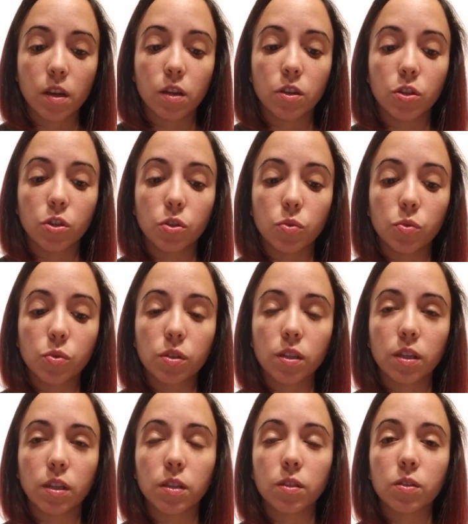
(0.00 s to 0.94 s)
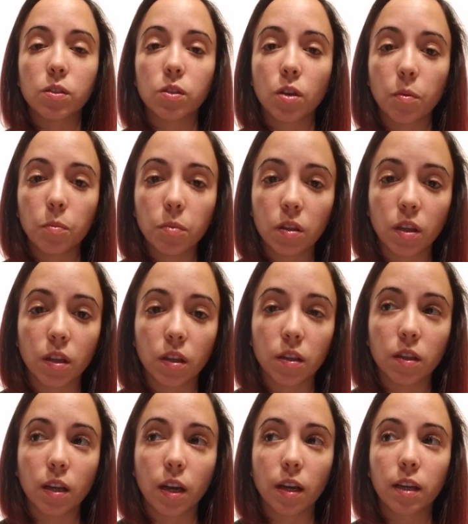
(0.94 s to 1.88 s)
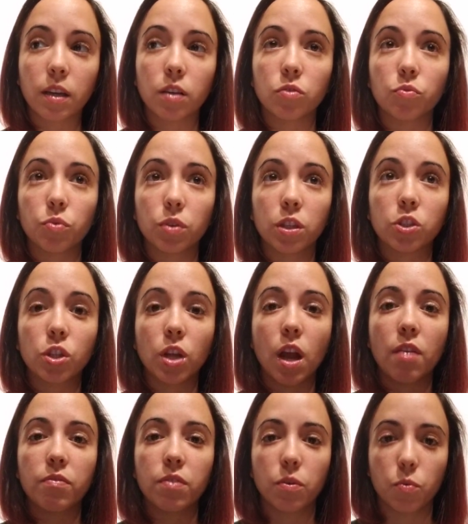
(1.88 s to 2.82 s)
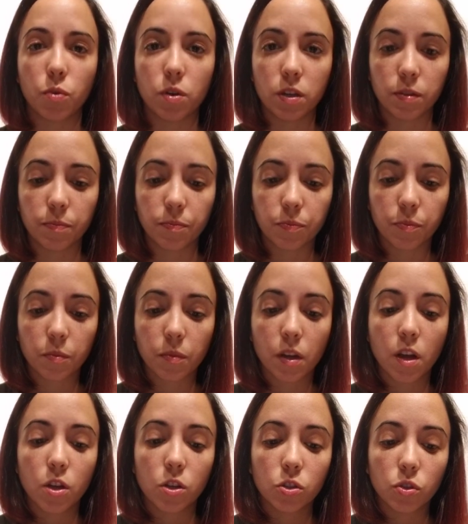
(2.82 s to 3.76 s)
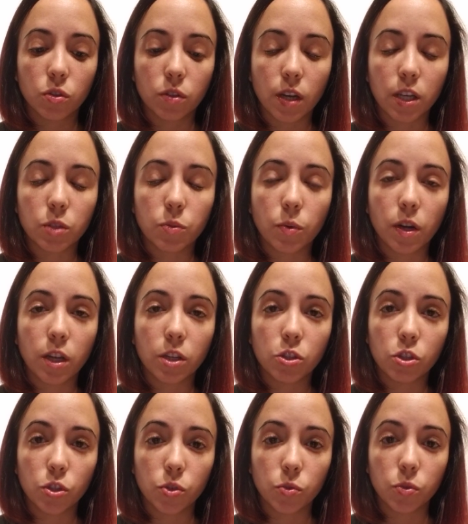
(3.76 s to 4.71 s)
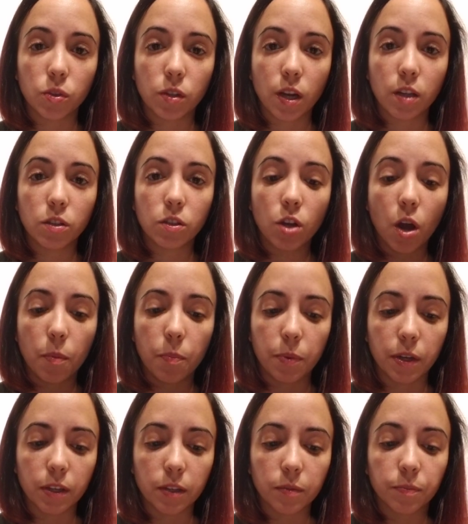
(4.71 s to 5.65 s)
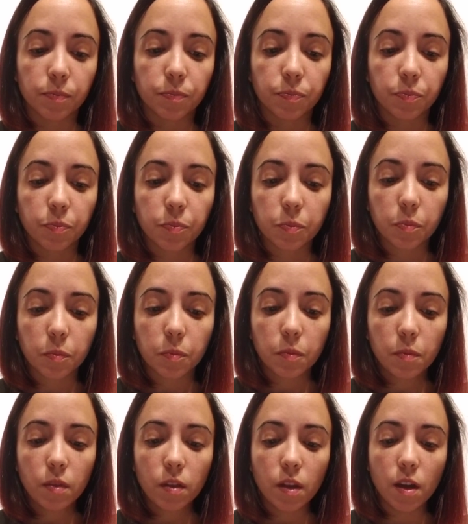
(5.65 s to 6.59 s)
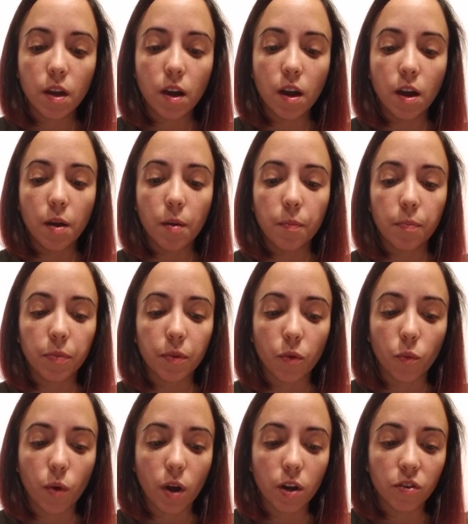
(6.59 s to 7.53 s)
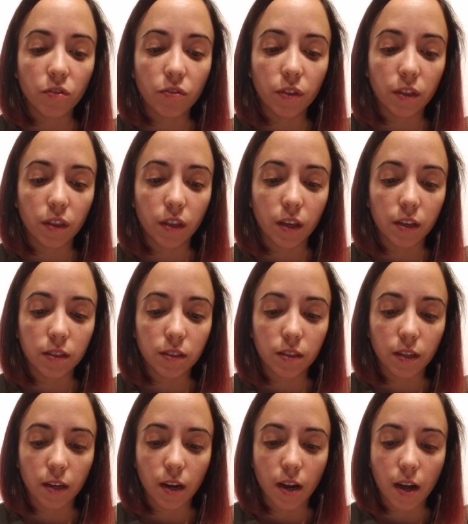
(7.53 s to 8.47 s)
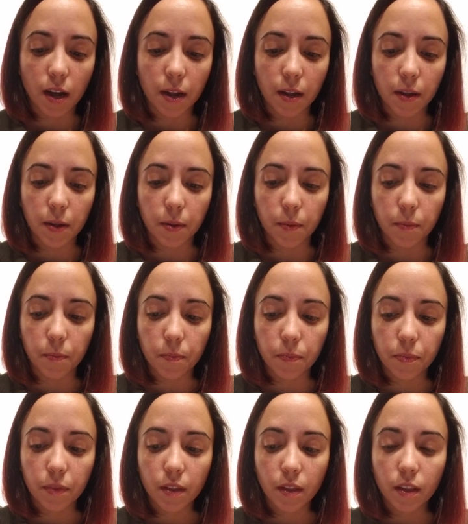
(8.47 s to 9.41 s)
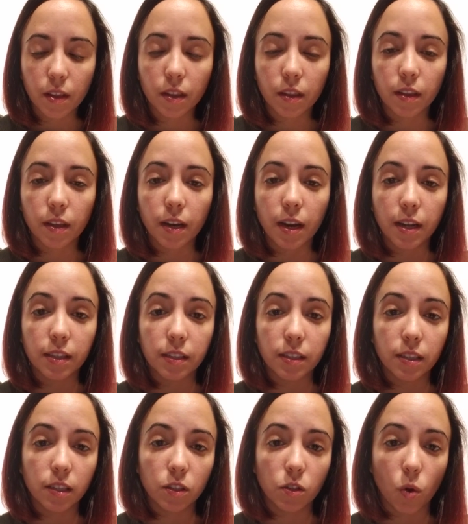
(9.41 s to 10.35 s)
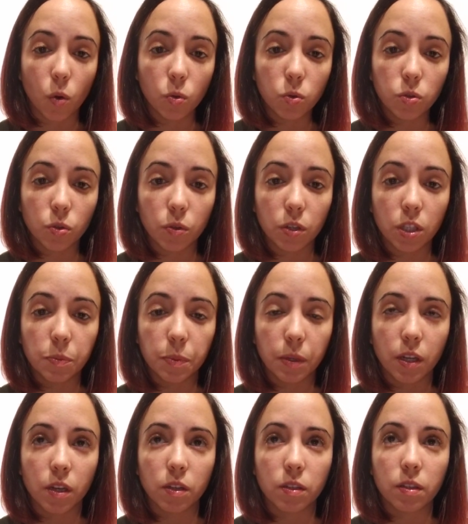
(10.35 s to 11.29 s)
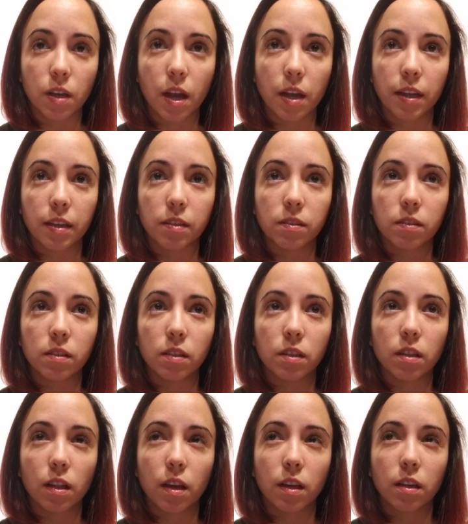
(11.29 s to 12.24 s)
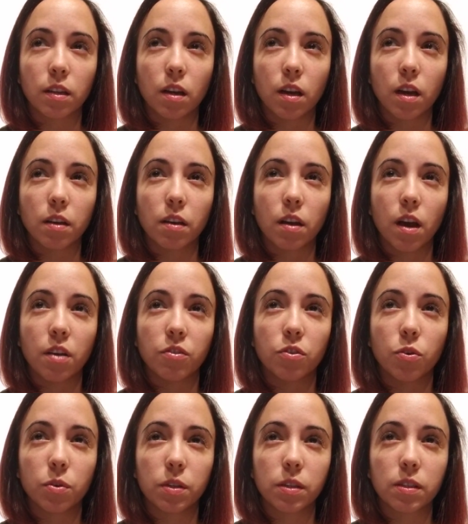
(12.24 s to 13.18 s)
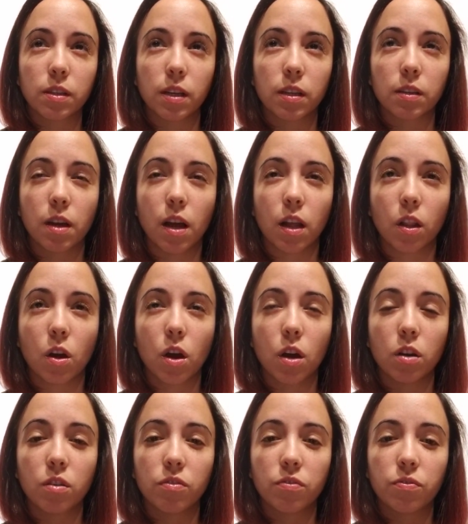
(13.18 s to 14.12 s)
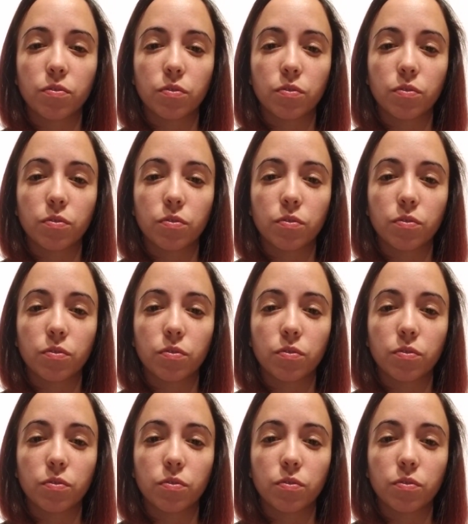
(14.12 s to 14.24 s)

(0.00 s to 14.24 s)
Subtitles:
using something that can reach everyone. So that's what I chose that topic. One of the things that I did it also is because I can see, like, I noticed that a lot of